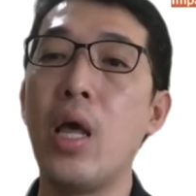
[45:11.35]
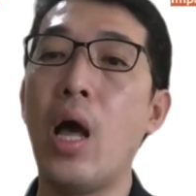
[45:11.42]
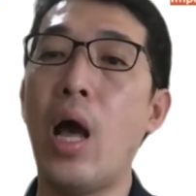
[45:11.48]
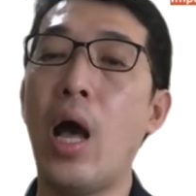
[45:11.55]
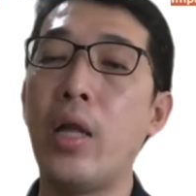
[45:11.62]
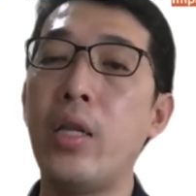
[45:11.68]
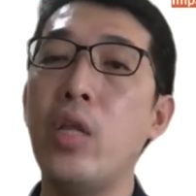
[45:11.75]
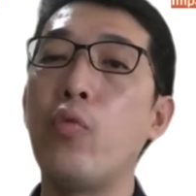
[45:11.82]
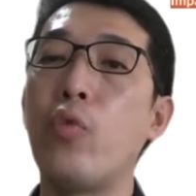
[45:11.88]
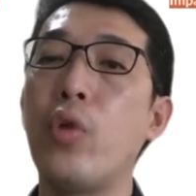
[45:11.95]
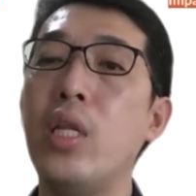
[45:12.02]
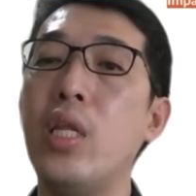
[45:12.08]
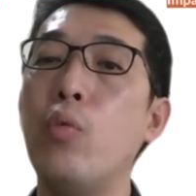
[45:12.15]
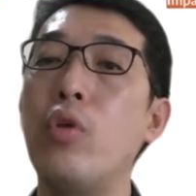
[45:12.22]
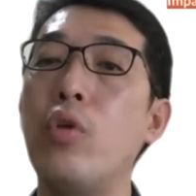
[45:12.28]
Are they
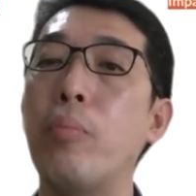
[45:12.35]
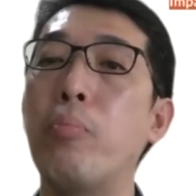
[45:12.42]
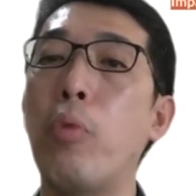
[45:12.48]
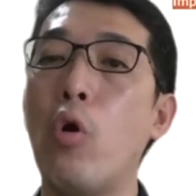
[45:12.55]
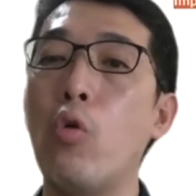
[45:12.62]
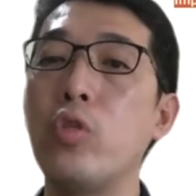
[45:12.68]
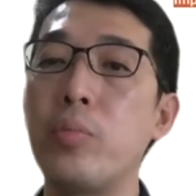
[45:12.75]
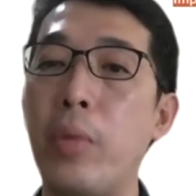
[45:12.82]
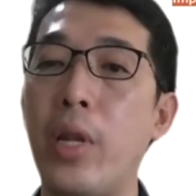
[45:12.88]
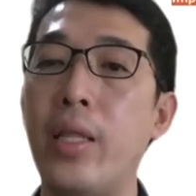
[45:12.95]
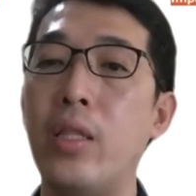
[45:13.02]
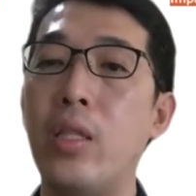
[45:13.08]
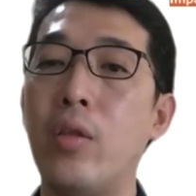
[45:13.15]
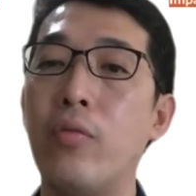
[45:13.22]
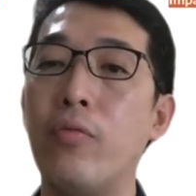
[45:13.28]
ready with a
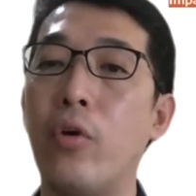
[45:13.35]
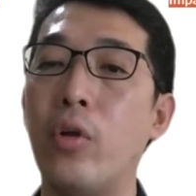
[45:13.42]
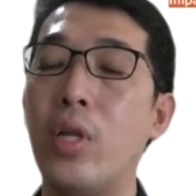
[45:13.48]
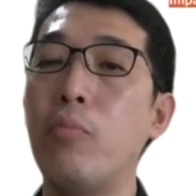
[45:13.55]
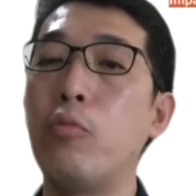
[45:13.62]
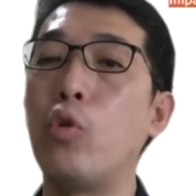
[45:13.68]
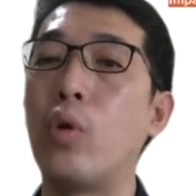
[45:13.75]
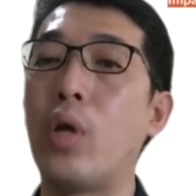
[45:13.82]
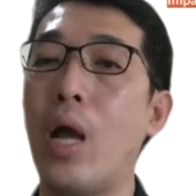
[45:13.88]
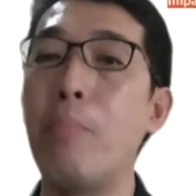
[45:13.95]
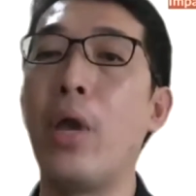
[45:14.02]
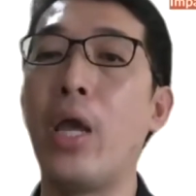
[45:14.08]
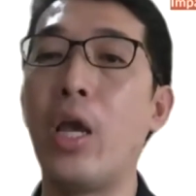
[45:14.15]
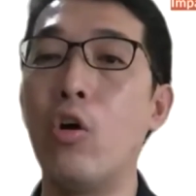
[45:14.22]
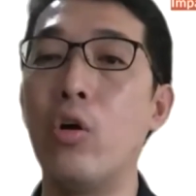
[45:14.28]
post-plan for them to come
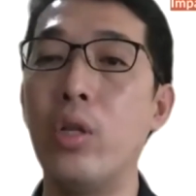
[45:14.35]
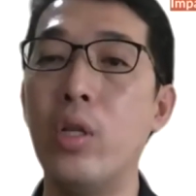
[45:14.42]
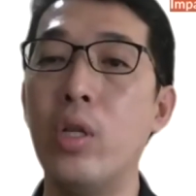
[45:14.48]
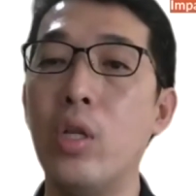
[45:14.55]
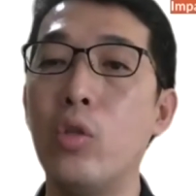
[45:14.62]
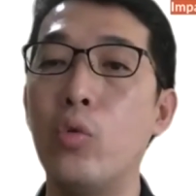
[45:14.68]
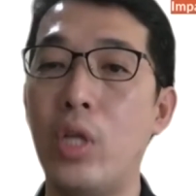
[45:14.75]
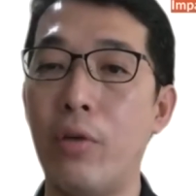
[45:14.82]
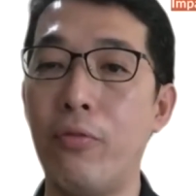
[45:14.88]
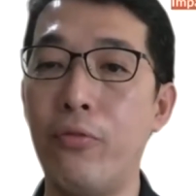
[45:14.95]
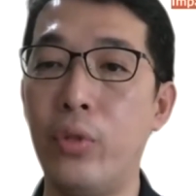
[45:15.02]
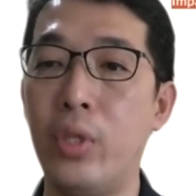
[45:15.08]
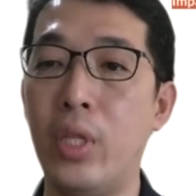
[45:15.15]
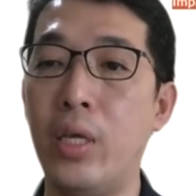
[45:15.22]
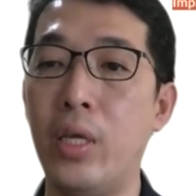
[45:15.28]
back on to their
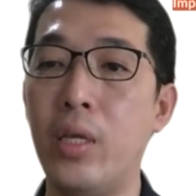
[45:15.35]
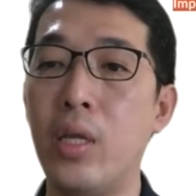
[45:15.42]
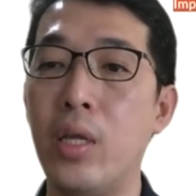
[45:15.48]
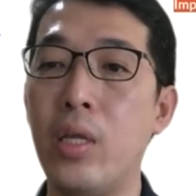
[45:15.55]
footing?